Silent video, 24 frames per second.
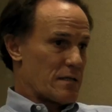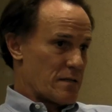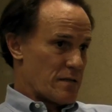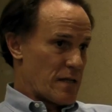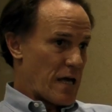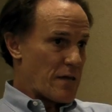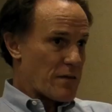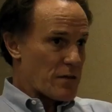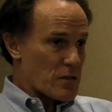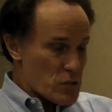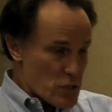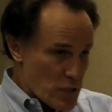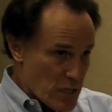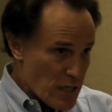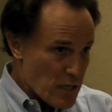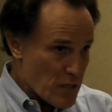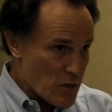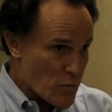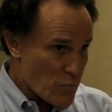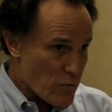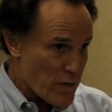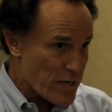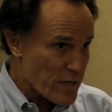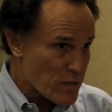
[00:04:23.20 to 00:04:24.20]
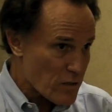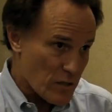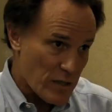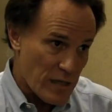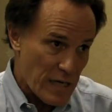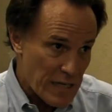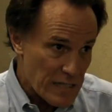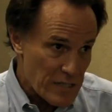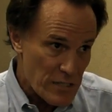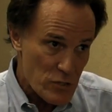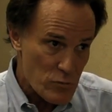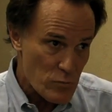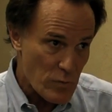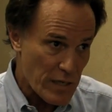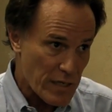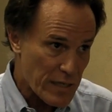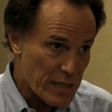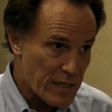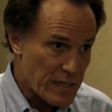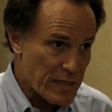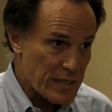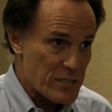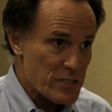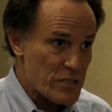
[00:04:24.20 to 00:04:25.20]
Then there's another wrinkle that I just want to
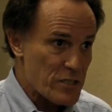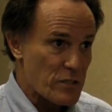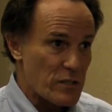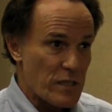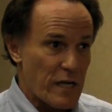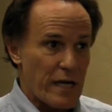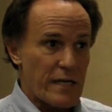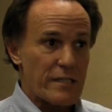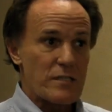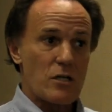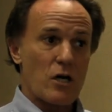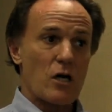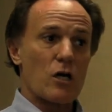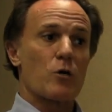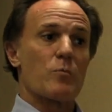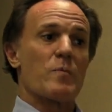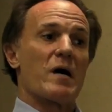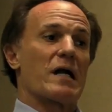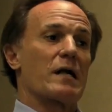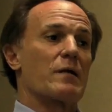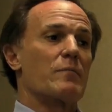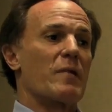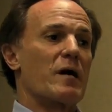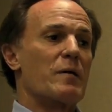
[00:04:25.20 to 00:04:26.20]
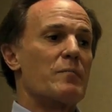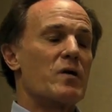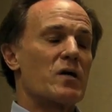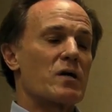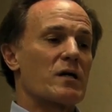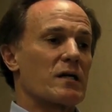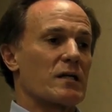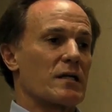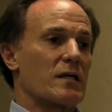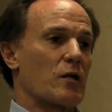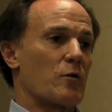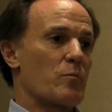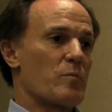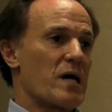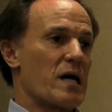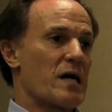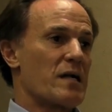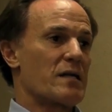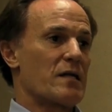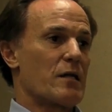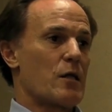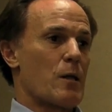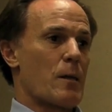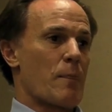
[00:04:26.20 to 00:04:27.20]
get into that I talk about in my book a little
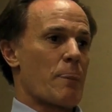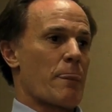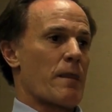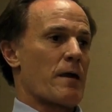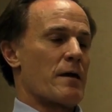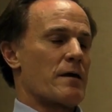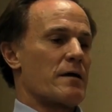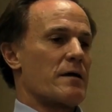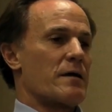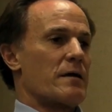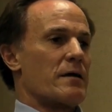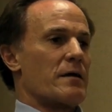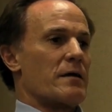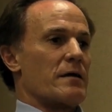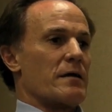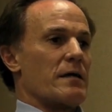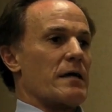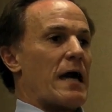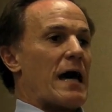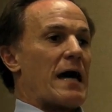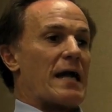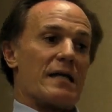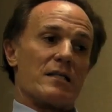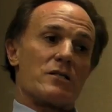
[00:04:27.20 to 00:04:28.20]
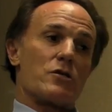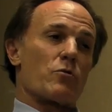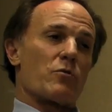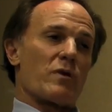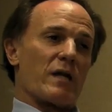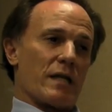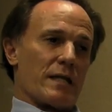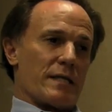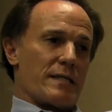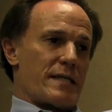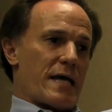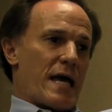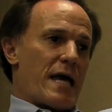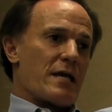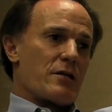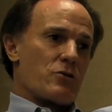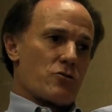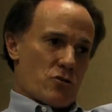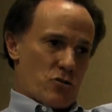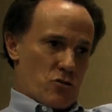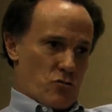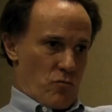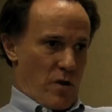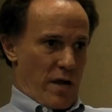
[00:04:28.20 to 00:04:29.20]
bit. And it's a really
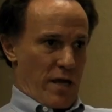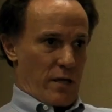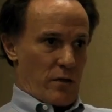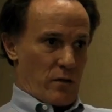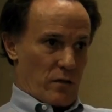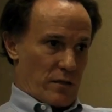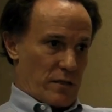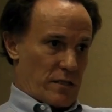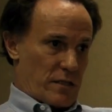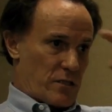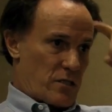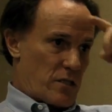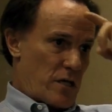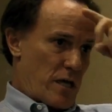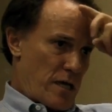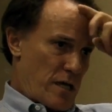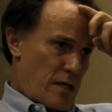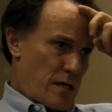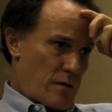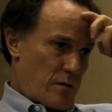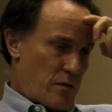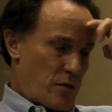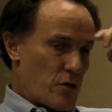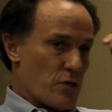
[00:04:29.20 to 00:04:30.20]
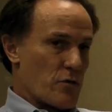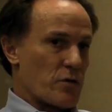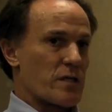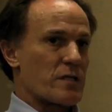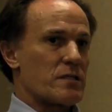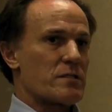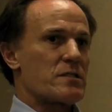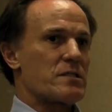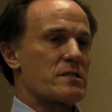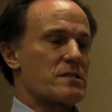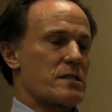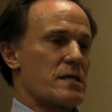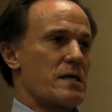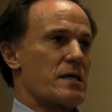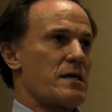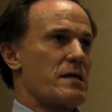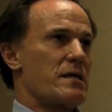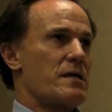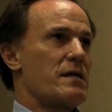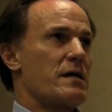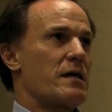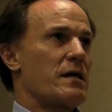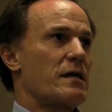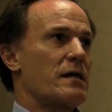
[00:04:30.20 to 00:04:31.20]
dangerous wrinkle that you can
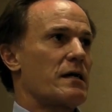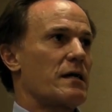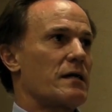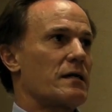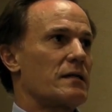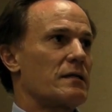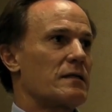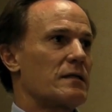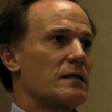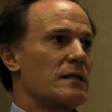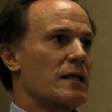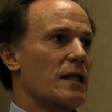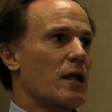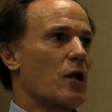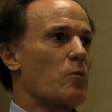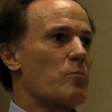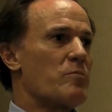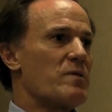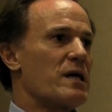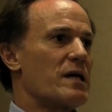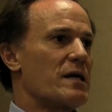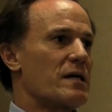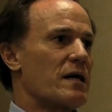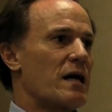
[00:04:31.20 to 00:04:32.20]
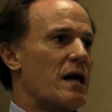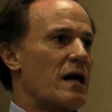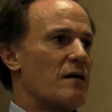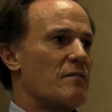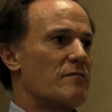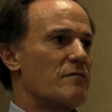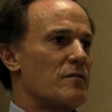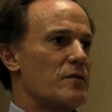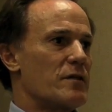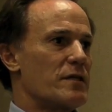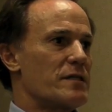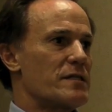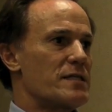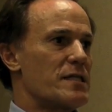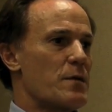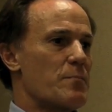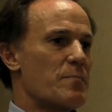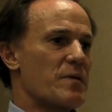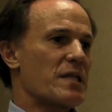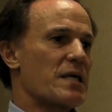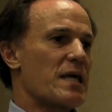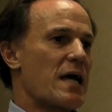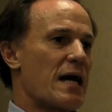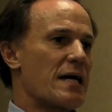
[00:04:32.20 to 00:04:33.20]
see a little bit of the
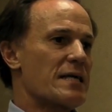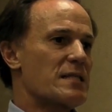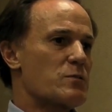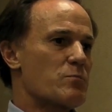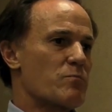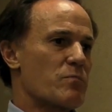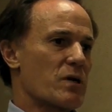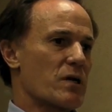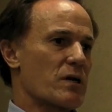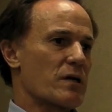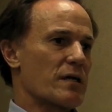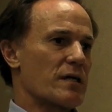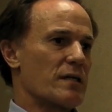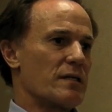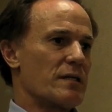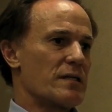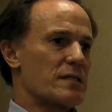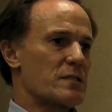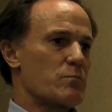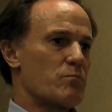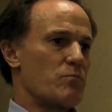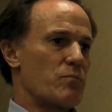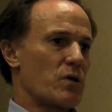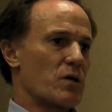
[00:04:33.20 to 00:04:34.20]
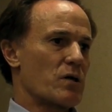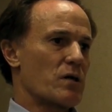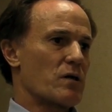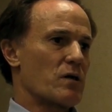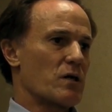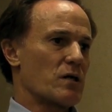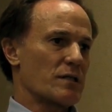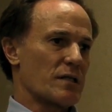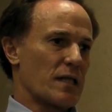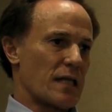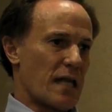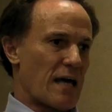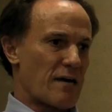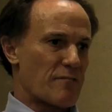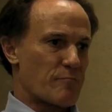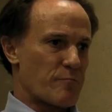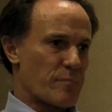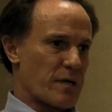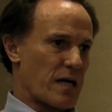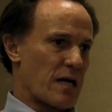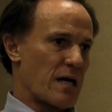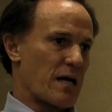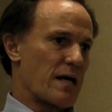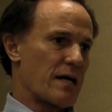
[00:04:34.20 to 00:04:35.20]
tip of the iceberg in this book called the
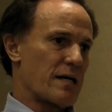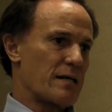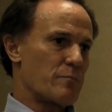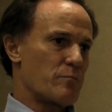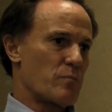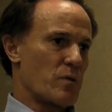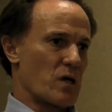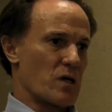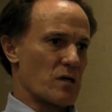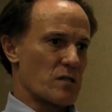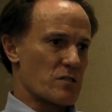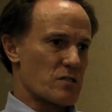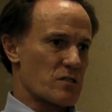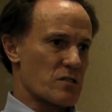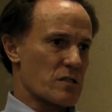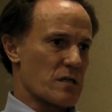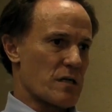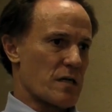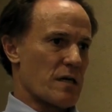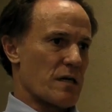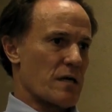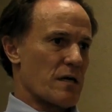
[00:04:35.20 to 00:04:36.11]
Left Behind books,